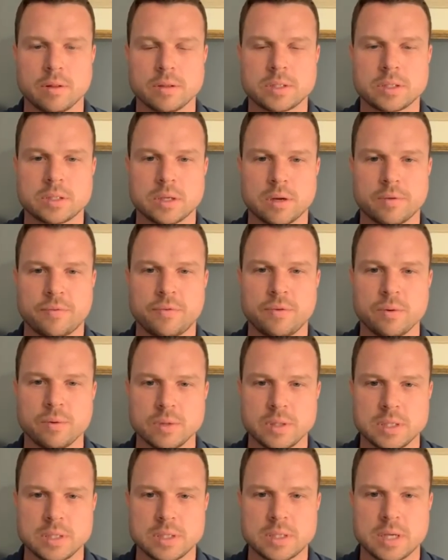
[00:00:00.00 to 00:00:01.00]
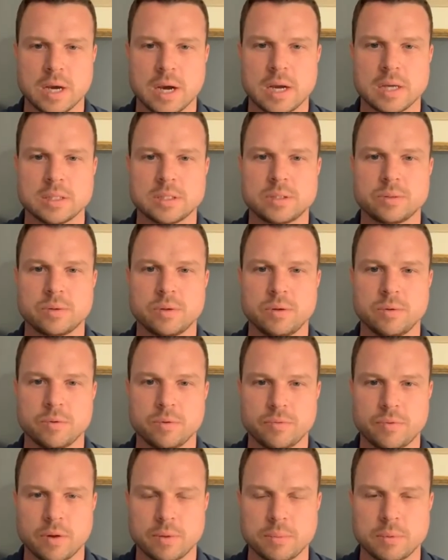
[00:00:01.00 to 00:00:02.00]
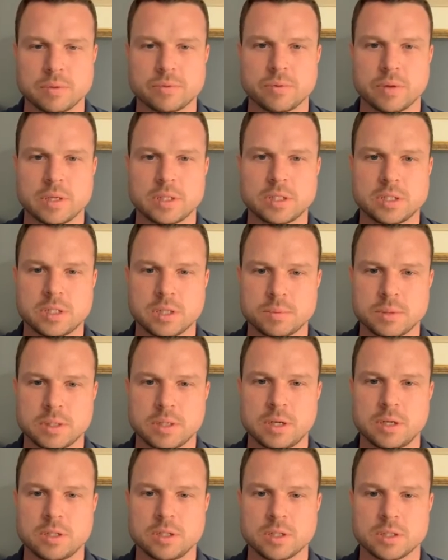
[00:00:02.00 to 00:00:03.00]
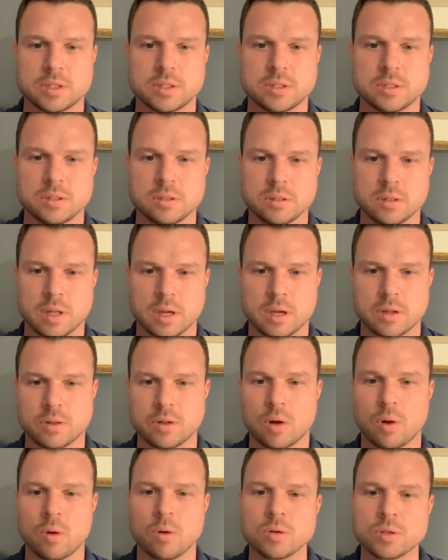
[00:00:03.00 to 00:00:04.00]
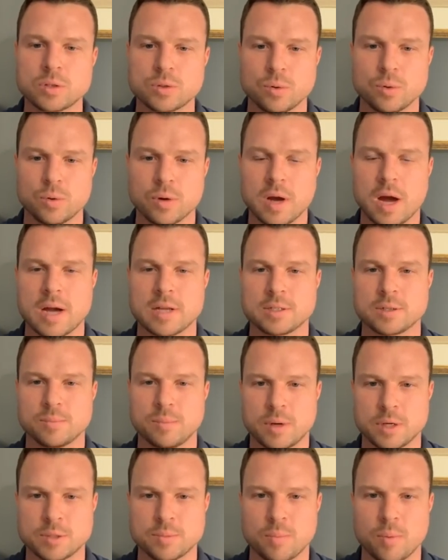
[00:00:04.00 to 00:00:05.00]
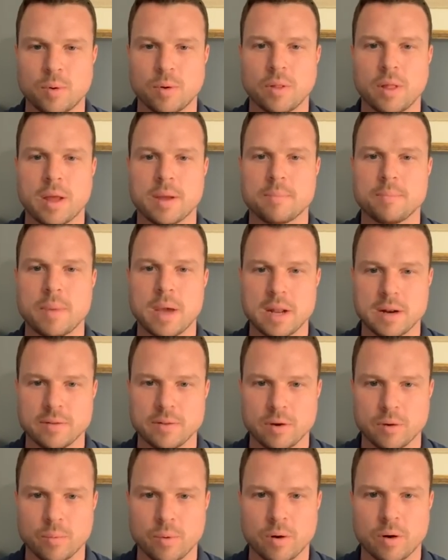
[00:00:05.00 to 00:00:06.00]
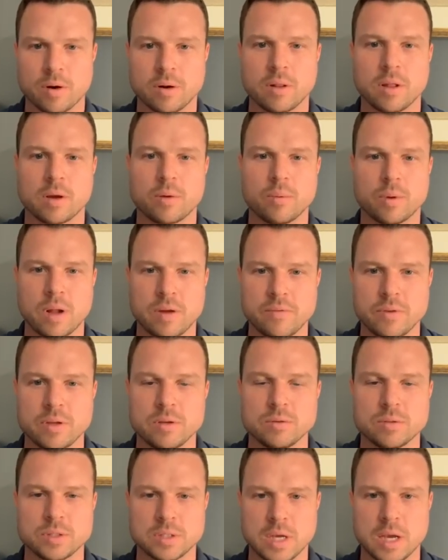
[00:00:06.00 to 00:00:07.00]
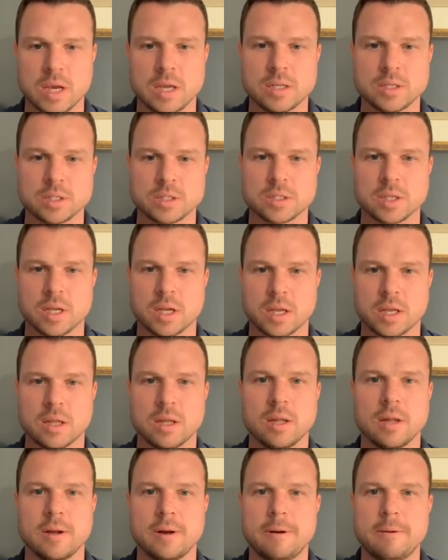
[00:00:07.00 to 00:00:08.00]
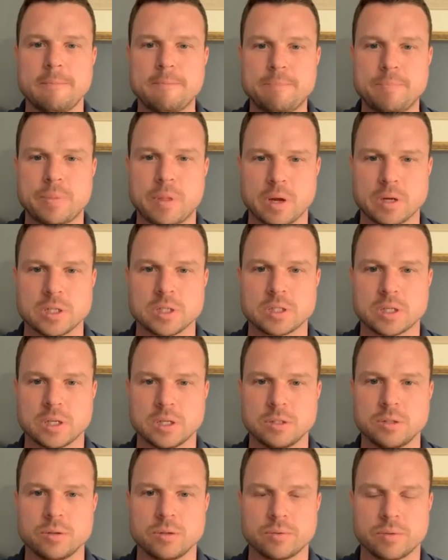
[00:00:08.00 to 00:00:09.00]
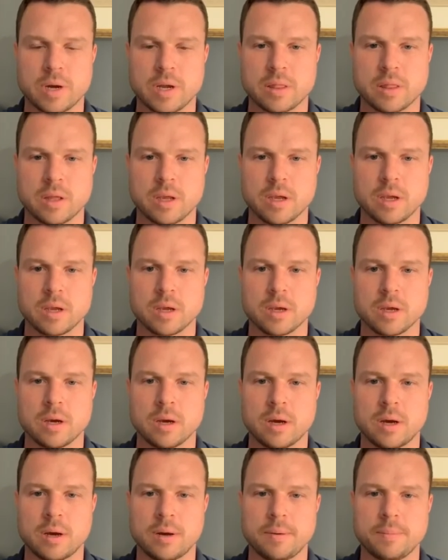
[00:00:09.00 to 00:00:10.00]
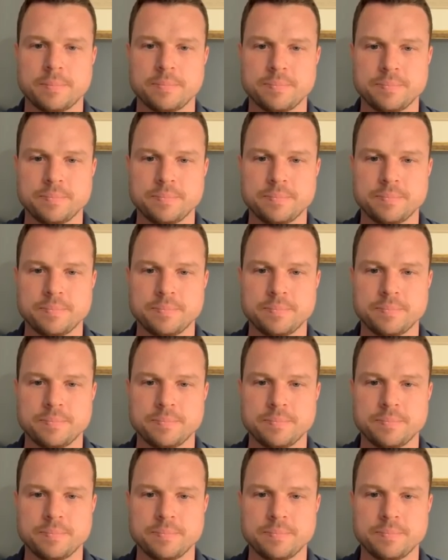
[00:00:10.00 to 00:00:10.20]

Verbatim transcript: a few of these guys, you develop these relationships, and they're just like the old school guys are much more like man of their word, like whatever you say, just like they're just gonna do the right thing. Um,